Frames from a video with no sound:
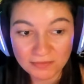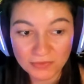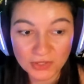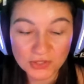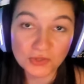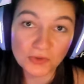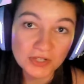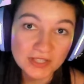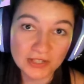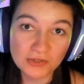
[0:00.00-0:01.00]
the story
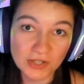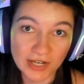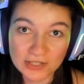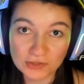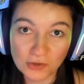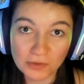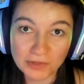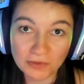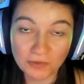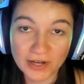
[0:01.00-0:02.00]
that you guys told me
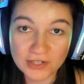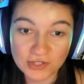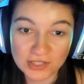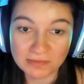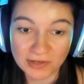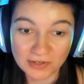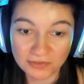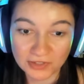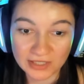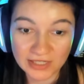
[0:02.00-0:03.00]
of why she's
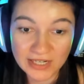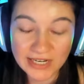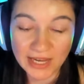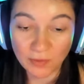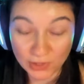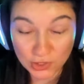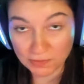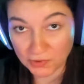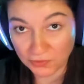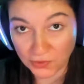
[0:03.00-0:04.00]
barefoot and why she
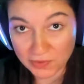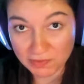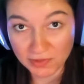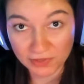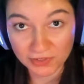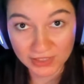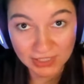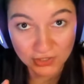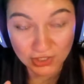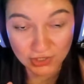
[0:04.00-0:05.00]
performs barefoot is
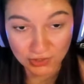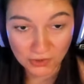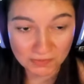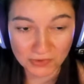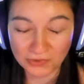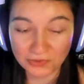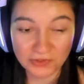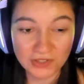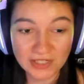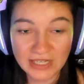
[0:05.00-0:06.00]
just so
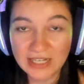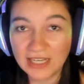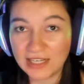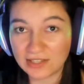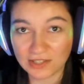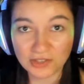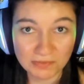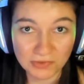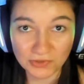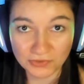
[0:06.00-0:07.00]
beautiful. It is such a
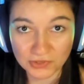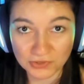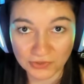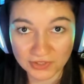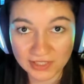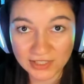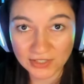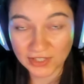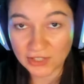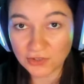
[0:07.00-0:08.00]
beautiful story.
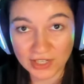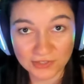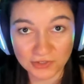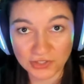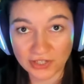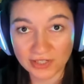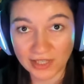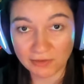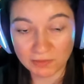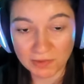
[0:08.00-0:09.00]
Thank you guys for sharing that
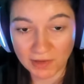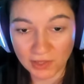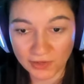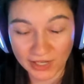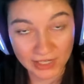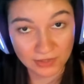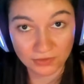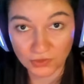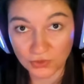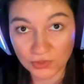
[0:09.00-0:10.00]
with me, by the way. I had
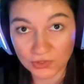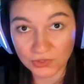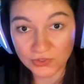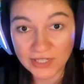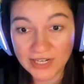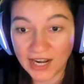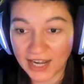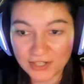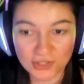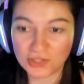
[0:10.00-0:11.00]
no clue. I
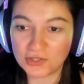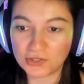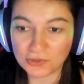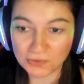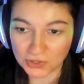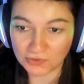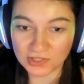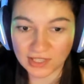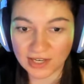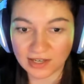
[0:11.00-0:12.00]
just assumed she was
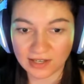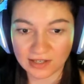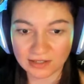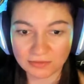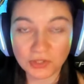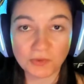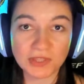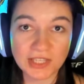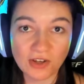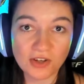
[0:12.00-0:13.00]
like, what
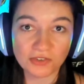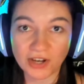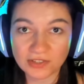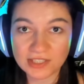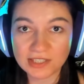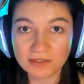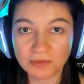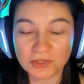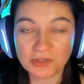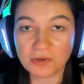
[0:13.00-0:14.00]
they call grounding
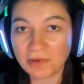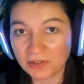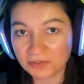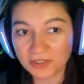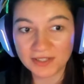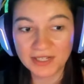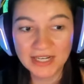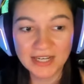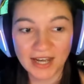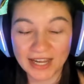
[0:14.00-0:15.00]
when you go barefoot.
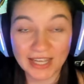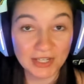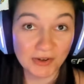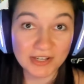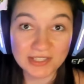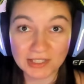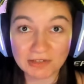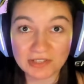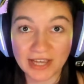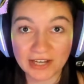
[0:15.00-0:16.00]
I had no idea there
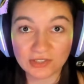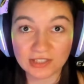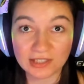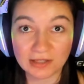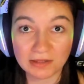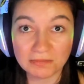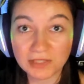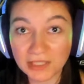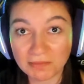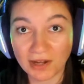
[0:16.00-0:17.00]
was actually a
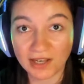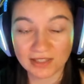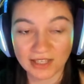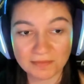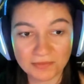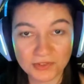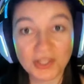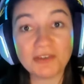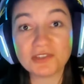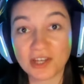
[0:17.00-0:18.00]
meaning behind that. So that
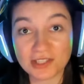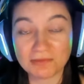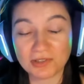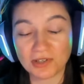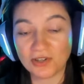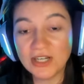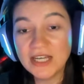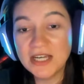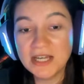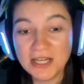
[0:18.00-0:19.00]
was awesome to know.
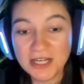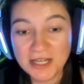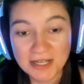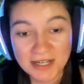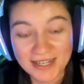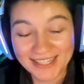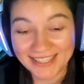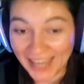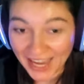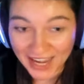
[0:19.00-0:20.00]

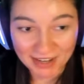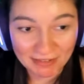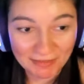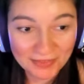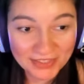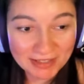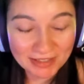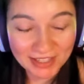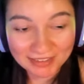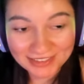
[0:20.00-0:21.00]
Yeah,
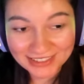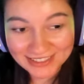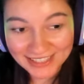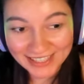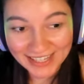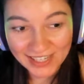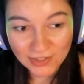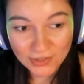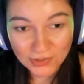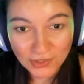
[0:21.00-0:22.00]
I just at 8
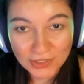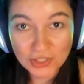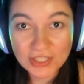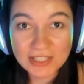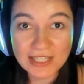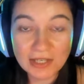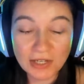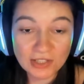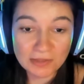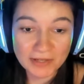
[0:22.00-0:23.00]
years old and she's singing.
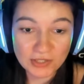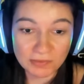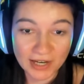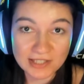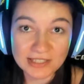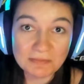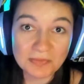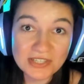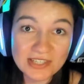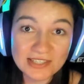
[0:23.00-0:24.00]
Not to mention, guys,
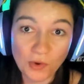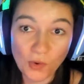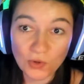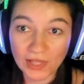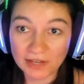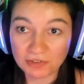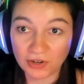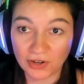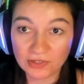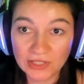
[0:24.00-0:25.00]
this is a whole live
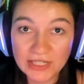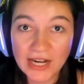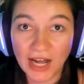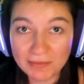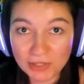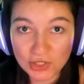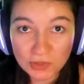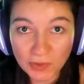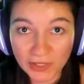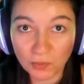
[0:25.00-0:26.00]
crowd. I mean, she
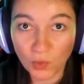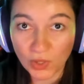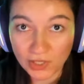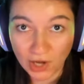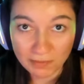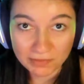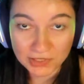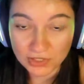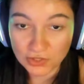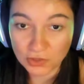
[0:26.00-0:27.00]
went and won a
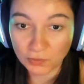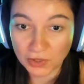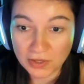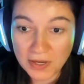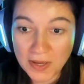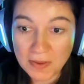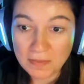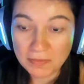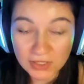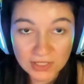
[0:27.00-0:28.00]
competition where
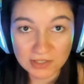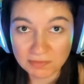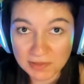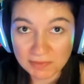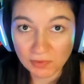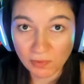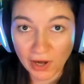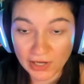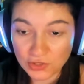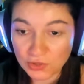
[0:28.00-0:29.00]
millions of people
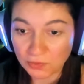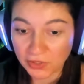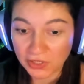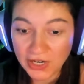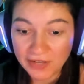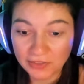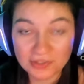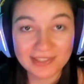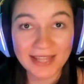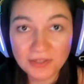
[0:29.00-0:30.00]
watch, where there's
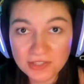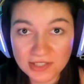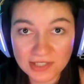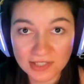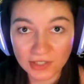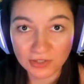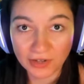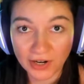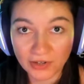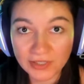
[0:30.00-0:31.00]
thousands in the
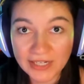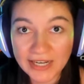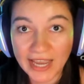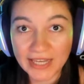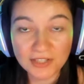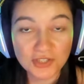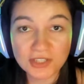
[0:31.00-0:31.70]
crowd, and it just